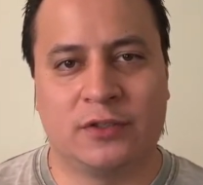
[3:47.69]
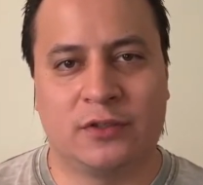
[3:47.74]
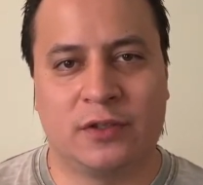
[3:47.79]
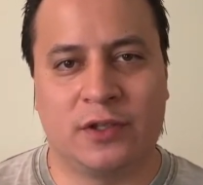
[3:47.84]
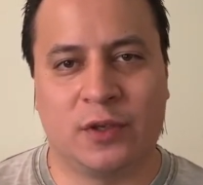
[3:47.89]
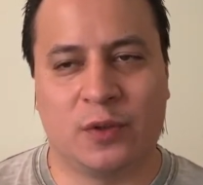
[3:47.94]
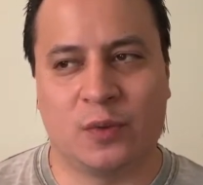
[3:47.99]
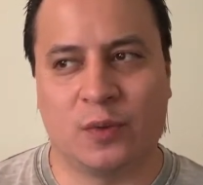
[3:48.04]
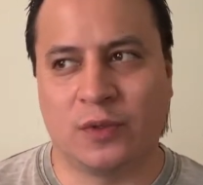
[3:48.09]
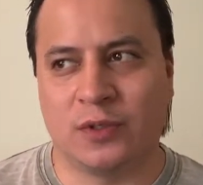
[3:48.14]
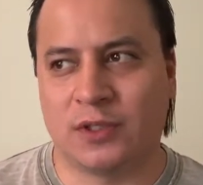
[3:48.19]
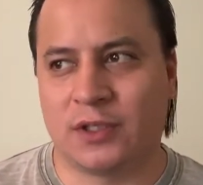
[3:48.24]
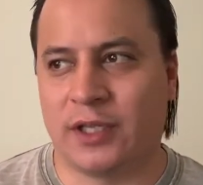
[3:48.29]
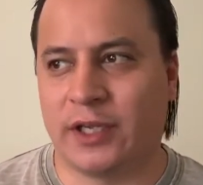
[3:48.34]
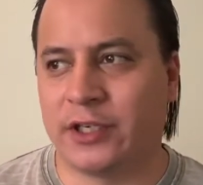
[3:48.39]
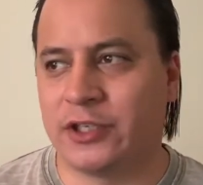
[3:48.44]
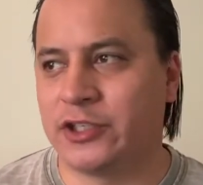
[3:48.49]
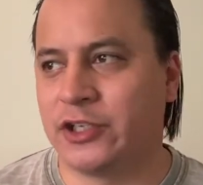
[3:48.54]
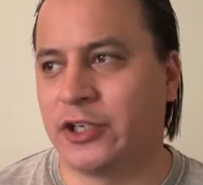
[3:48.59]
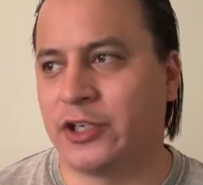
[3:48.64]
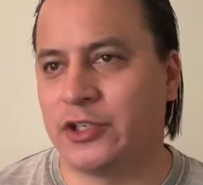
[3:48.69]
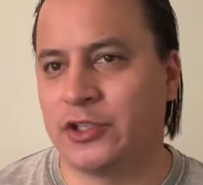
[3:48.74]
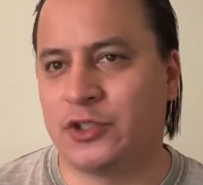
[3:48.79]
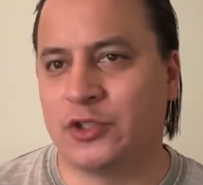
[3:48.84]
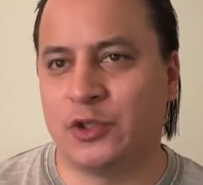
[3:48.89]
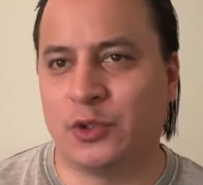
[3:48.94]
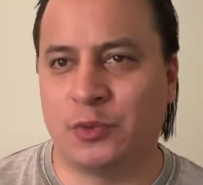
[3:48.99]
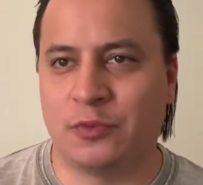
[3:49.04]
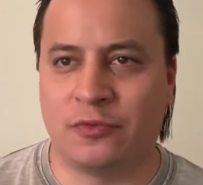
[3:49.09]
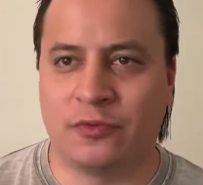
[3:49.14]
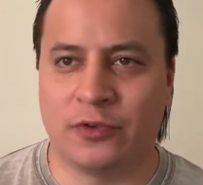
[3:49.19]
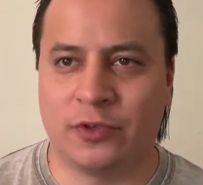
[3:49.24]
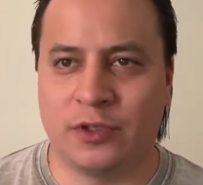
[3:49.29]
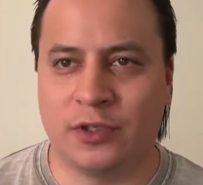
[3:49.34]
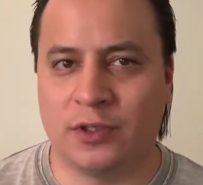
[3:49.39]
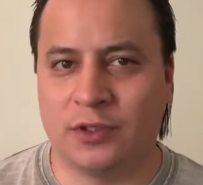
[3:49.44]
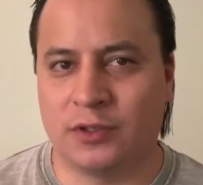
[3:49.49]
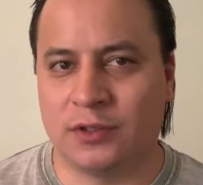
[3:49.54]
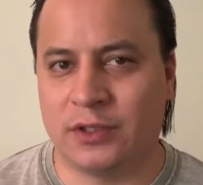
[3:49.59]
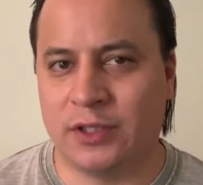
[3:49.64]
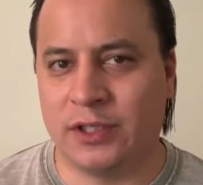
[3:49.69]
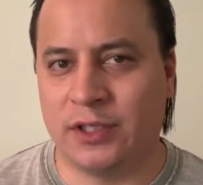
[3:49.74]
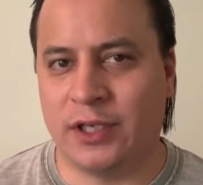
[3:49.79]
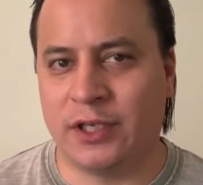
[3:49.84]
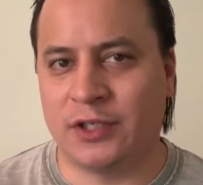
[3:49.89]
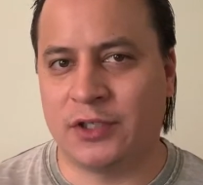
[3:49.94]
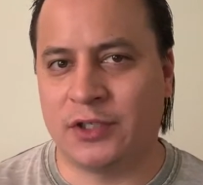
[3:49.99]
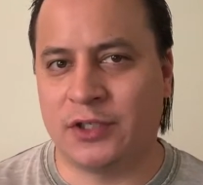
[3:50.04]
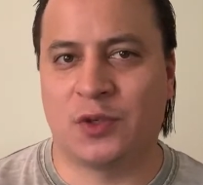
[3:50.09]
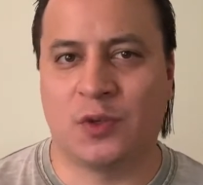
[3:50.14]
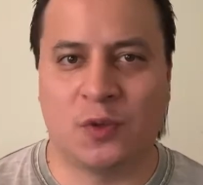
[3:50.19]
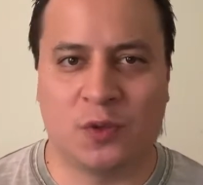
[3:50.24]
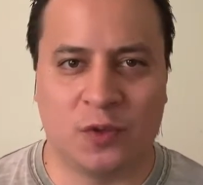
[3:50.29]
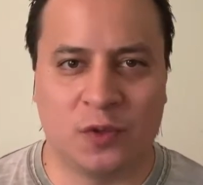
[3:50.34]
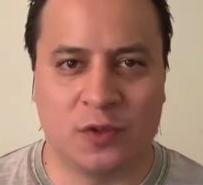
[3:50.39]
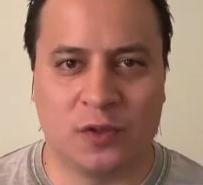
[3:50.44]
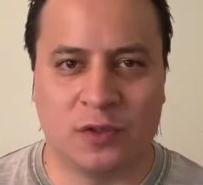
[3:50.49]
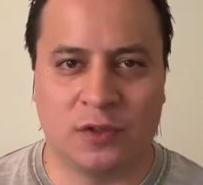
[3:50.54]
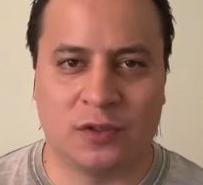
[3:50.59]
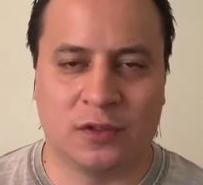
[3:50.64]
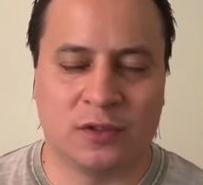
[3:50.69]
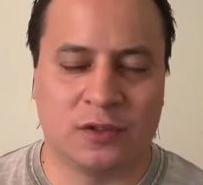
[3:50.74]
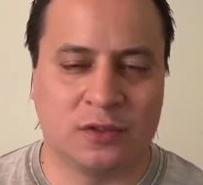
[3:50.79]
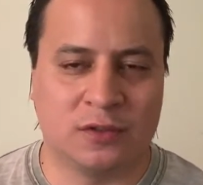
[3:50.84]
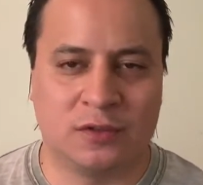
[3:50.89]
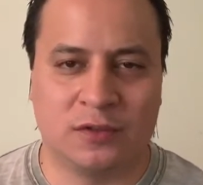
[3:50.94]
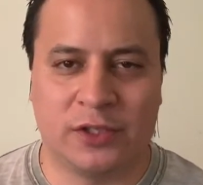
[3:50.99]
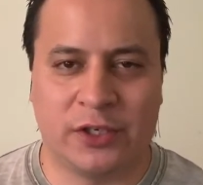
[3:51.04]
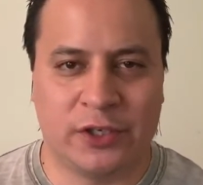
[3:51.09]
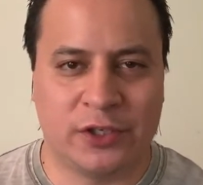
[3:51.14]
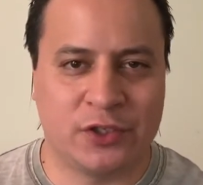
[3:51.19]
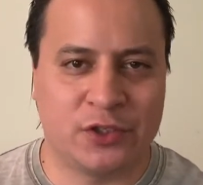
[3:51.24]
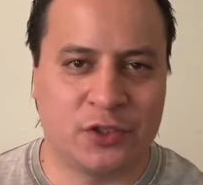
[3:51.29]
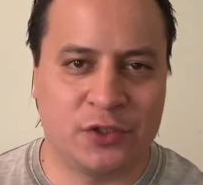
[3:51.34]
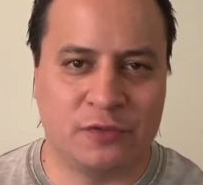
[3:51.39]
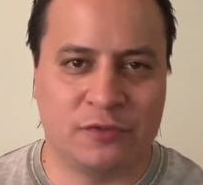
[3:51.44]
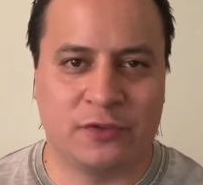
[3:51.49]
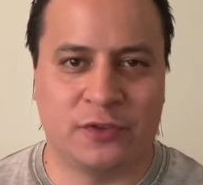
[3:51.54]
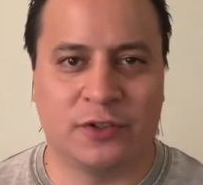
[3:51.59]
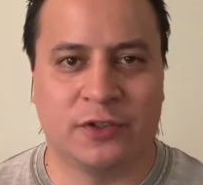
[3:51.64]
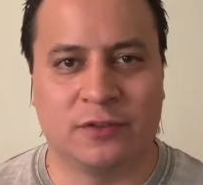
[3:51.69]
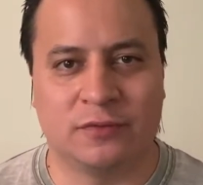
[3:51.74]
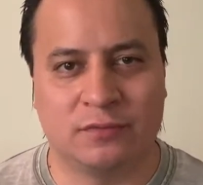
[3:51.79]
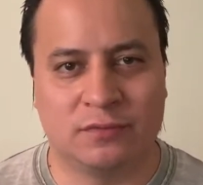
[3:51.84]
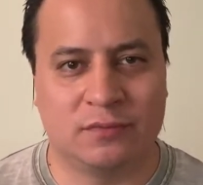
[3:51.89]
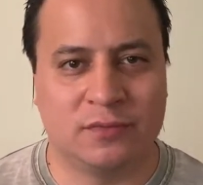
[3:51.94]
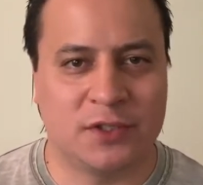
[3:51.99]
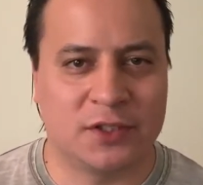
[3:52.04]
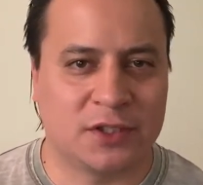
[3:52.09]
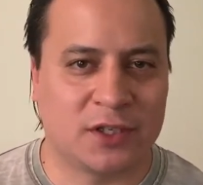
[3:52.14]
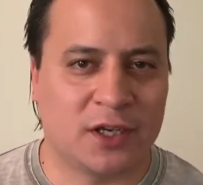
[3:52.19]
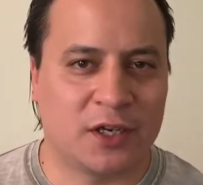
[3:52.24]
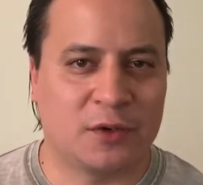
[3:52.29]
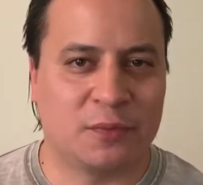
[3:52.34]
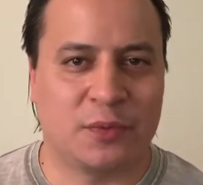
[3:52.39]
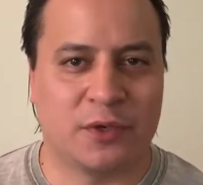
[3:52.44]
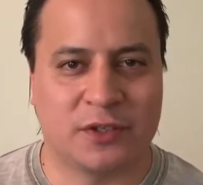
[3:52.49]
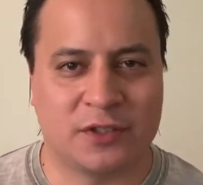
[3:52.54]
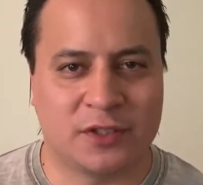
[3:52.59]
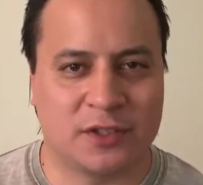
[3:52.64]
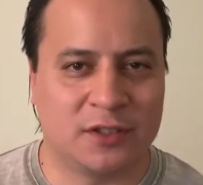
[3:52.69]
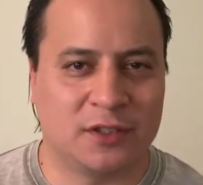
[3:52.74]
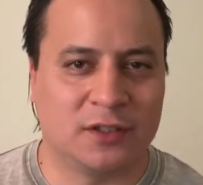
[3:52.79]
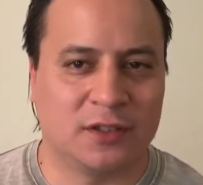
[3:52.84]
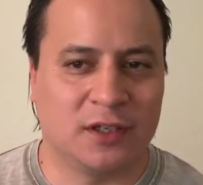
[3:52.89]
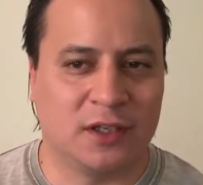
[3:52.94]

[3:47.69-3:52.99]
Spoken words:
There was like Chicken Soup for the Teenage Soul or Chicken Soup for This Kind of Person.